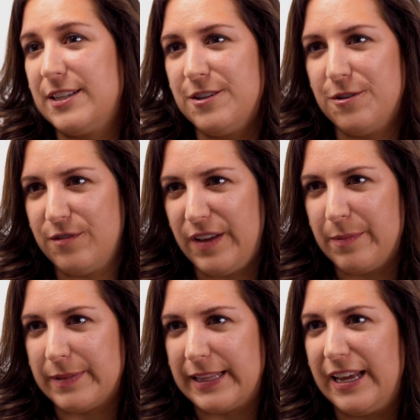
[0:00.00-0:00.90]
to know the
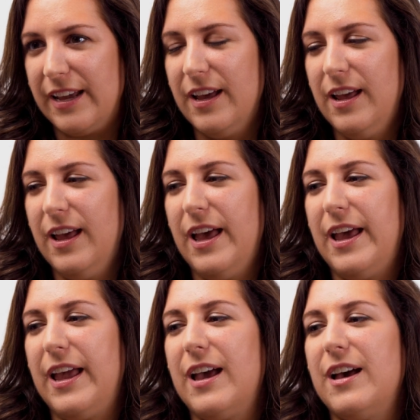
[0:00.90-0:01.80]
family
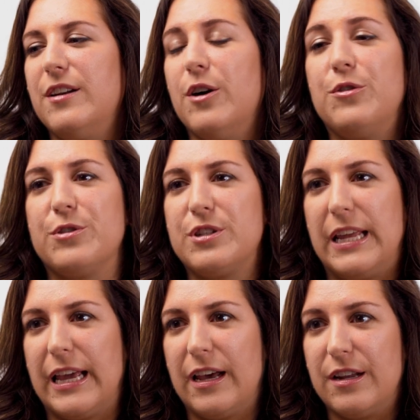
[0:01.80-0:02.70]
and
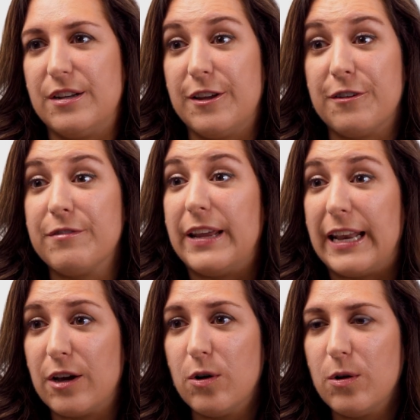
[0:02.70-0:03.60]
understand their
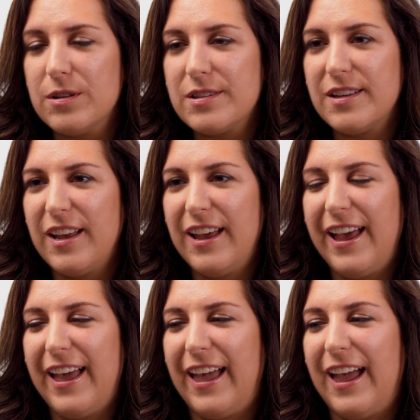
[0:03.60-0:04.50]
feeding goals.
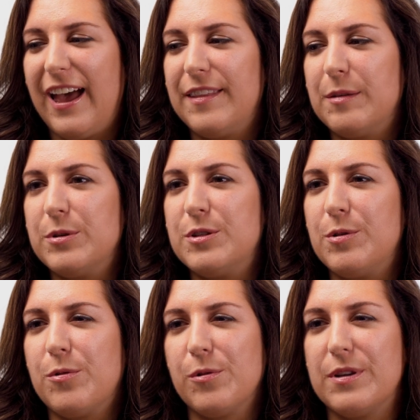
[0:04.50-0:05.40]
And then we'll do an
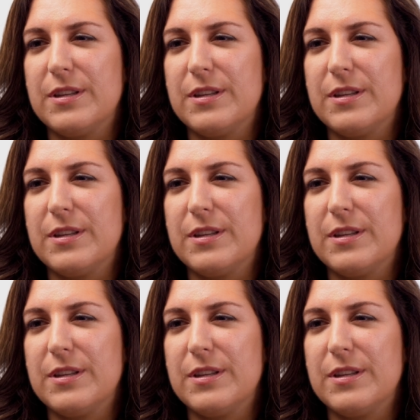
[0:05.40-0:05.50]
oral